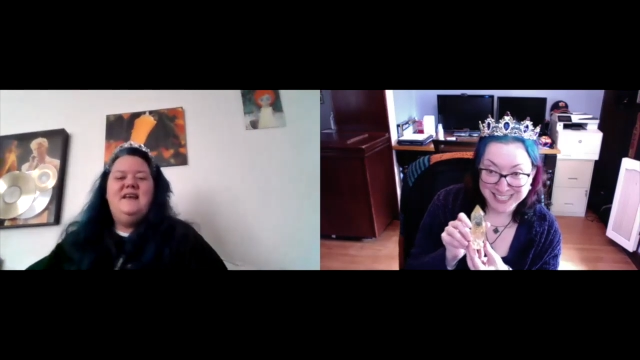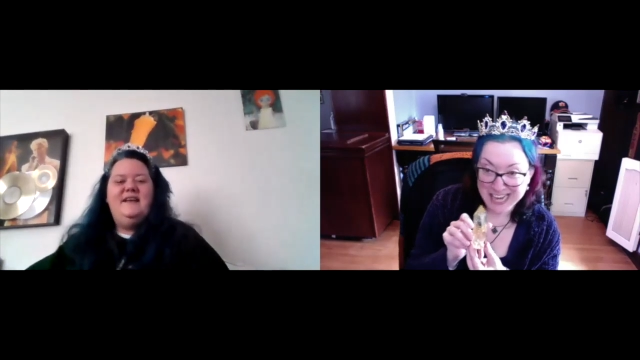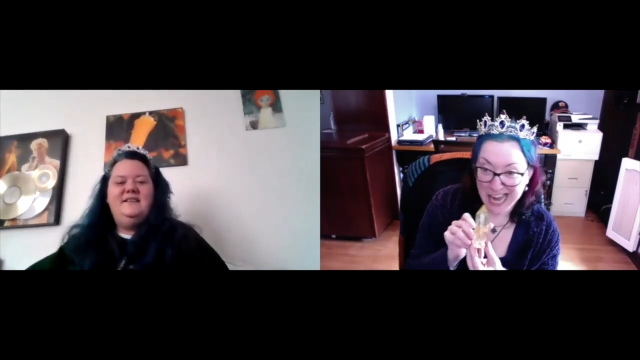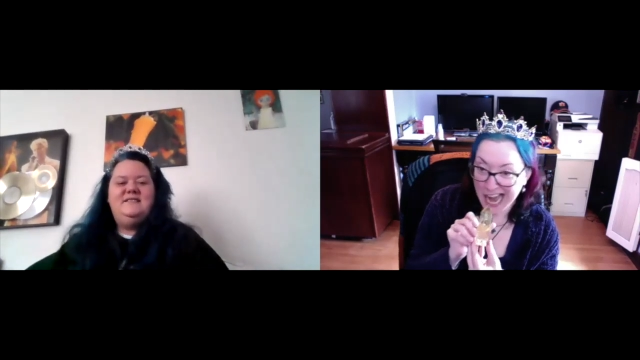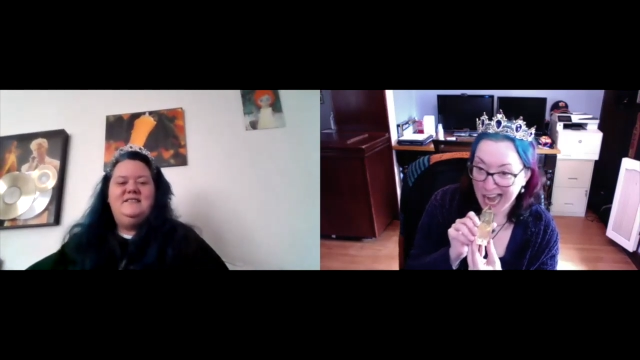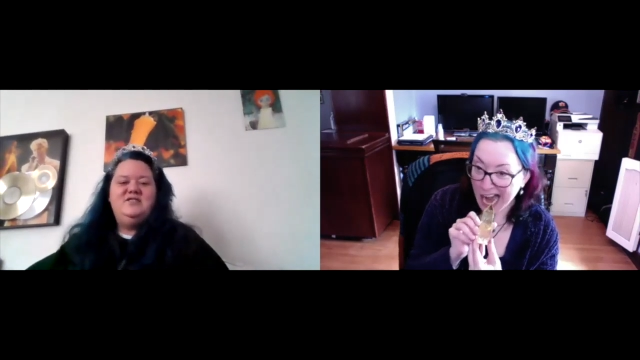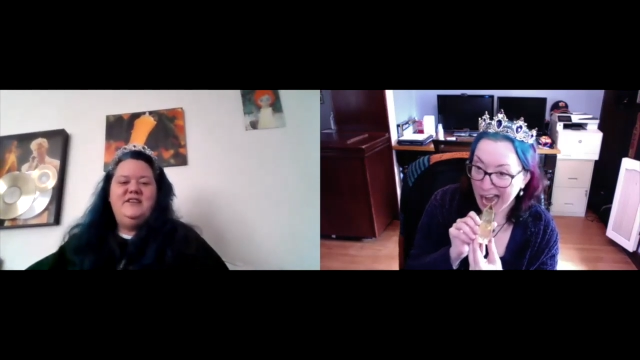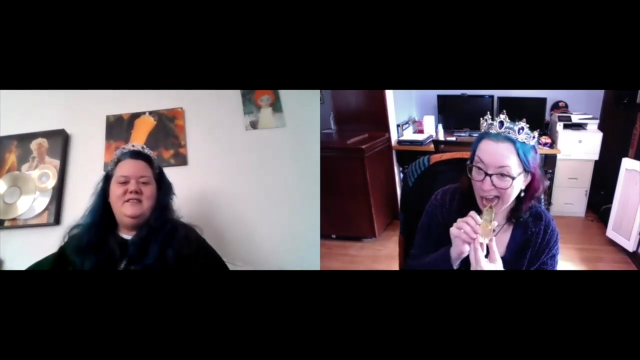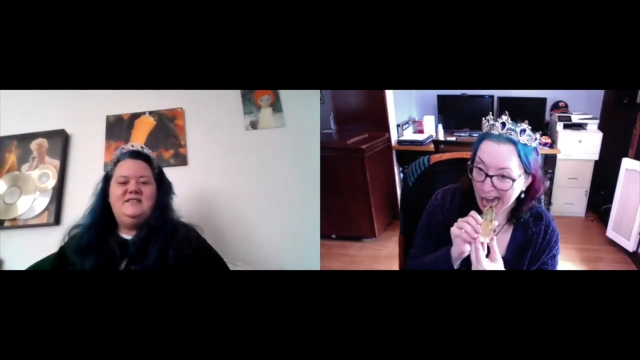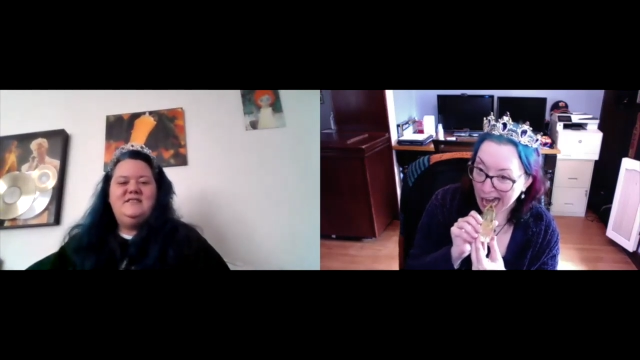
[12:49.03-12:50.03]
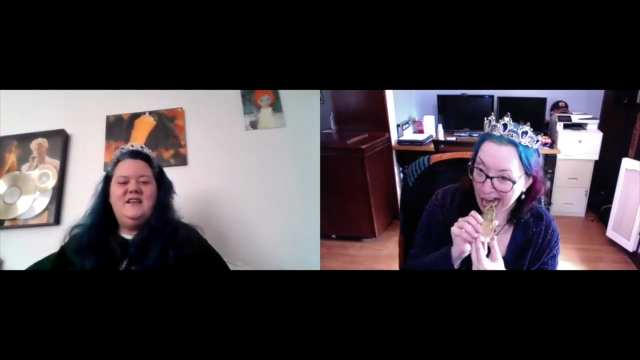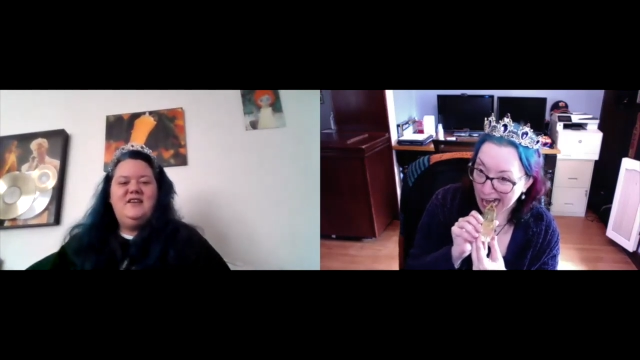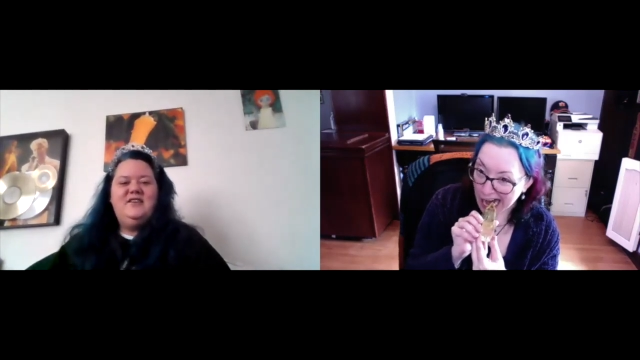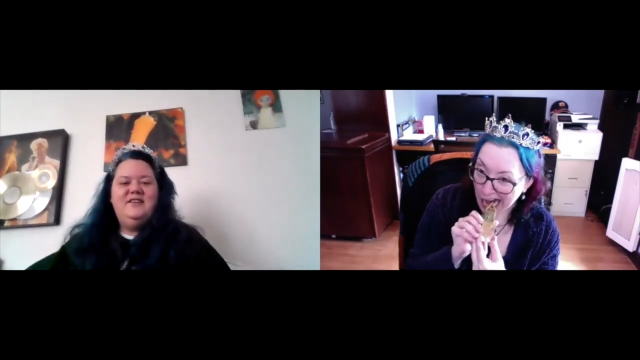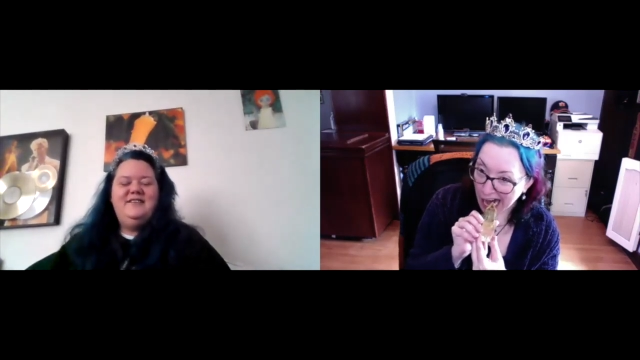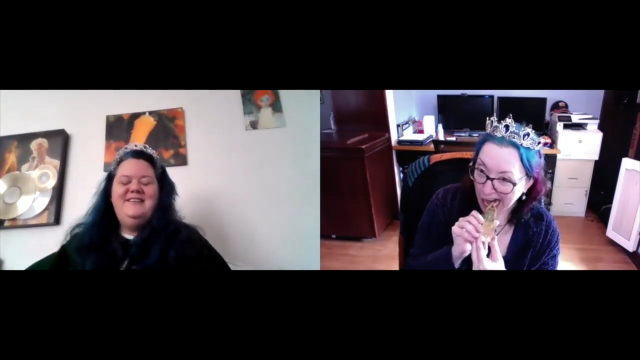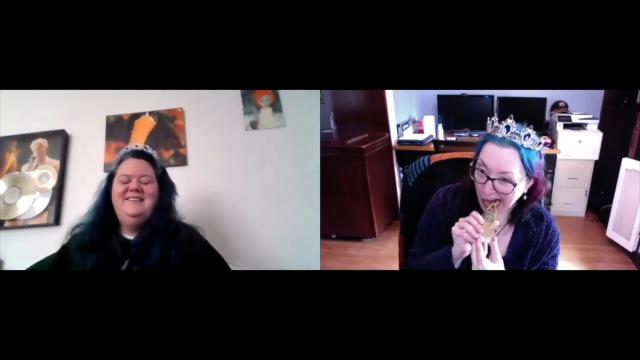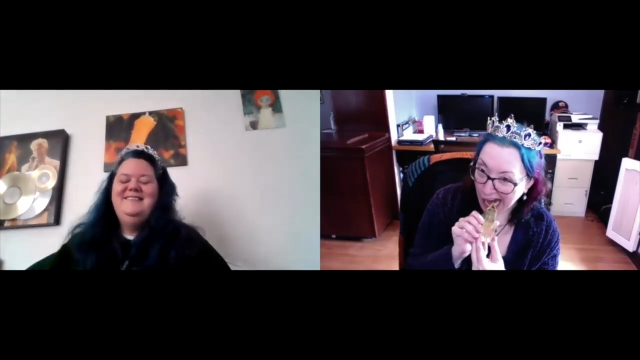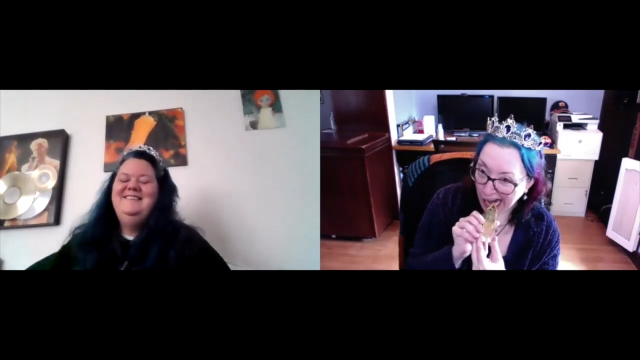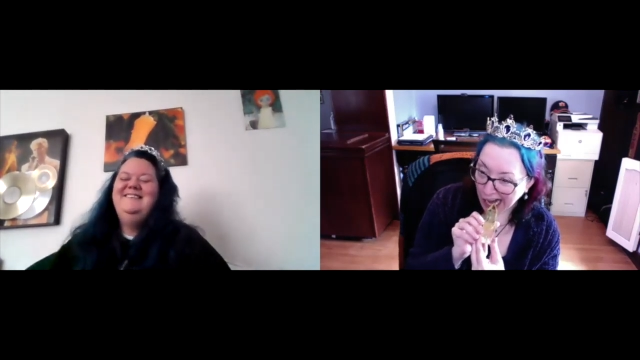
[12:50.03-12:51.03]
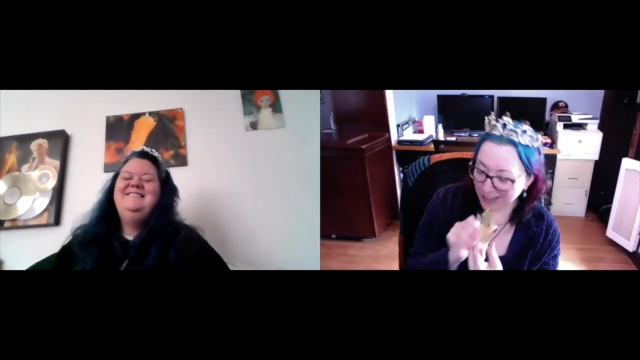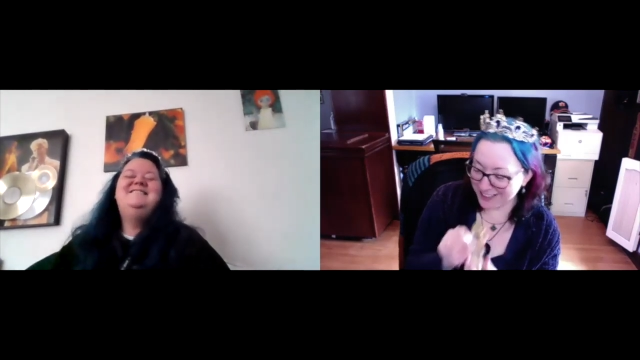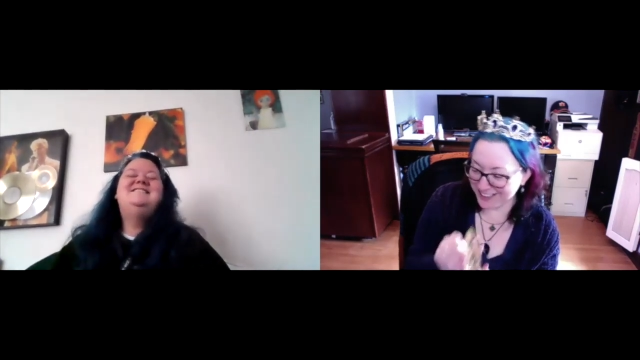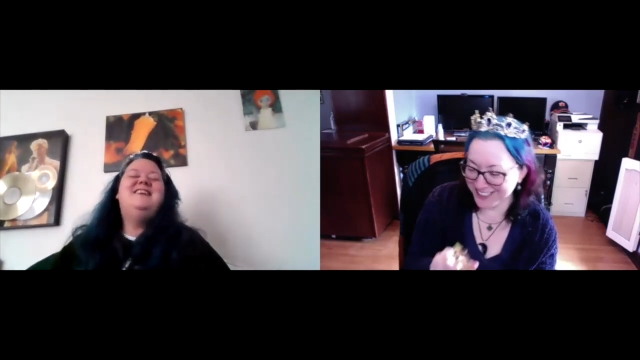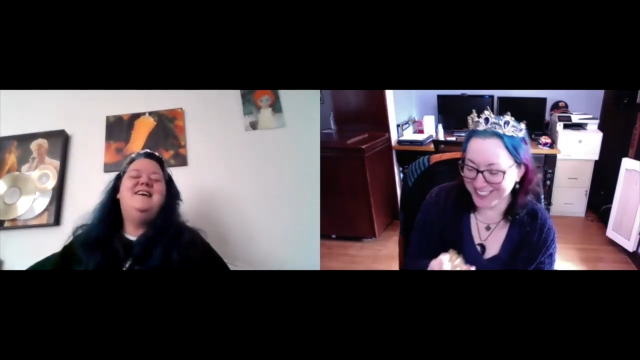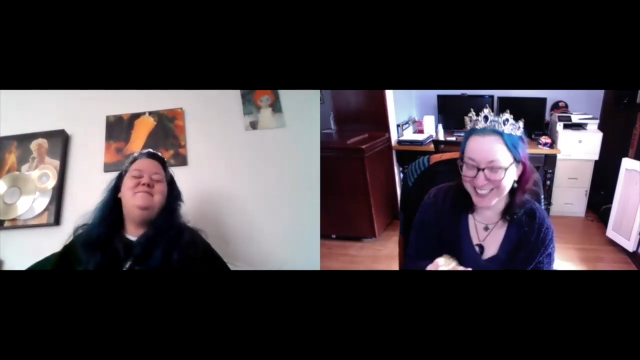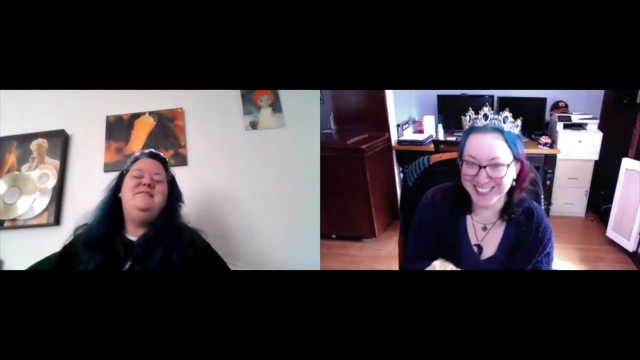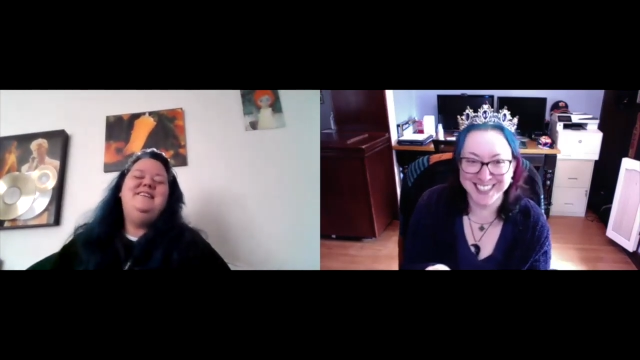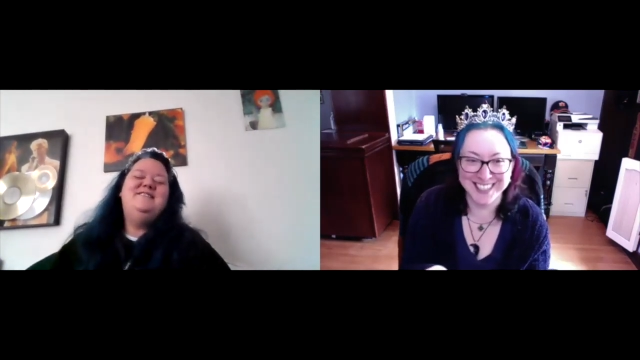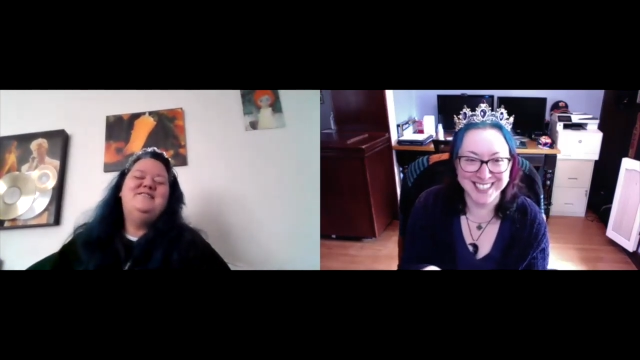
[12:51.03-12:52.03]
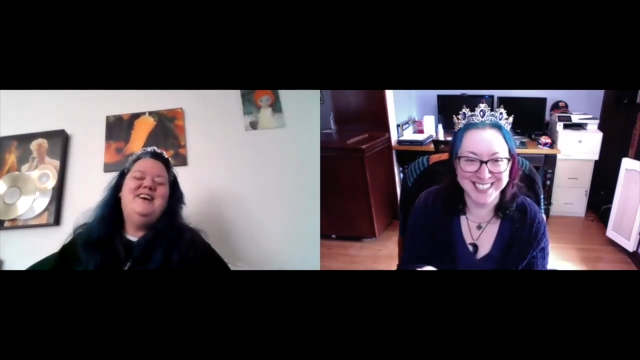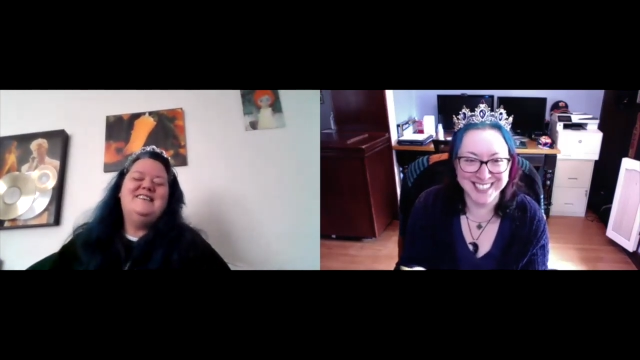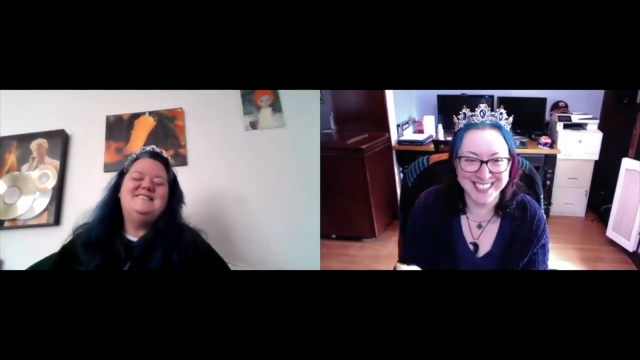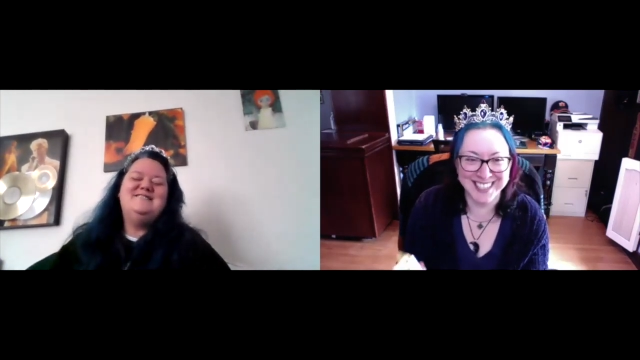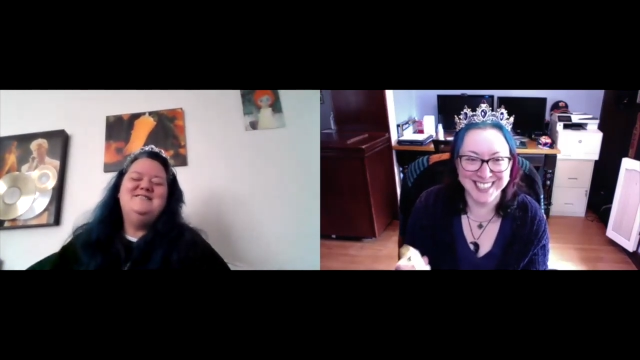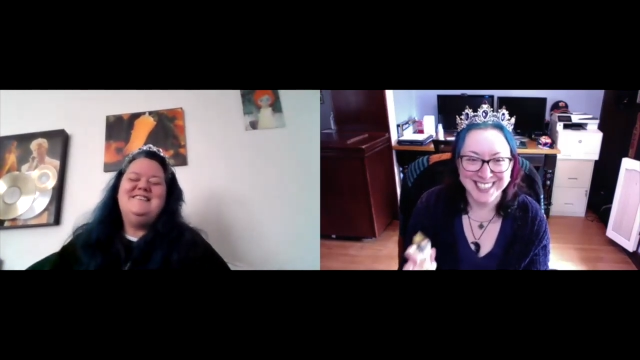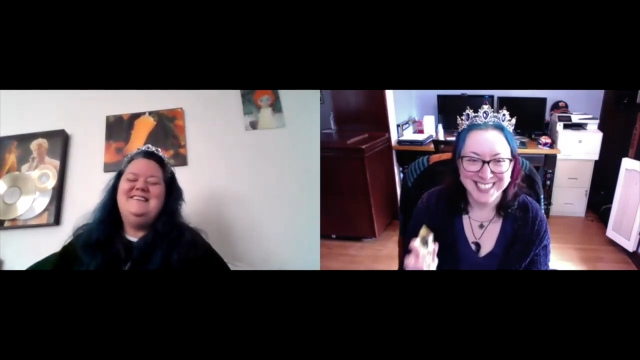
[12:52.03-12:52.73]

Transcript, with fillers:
Speaker 1: and citrine is a good Stop eating the rock, Suzi.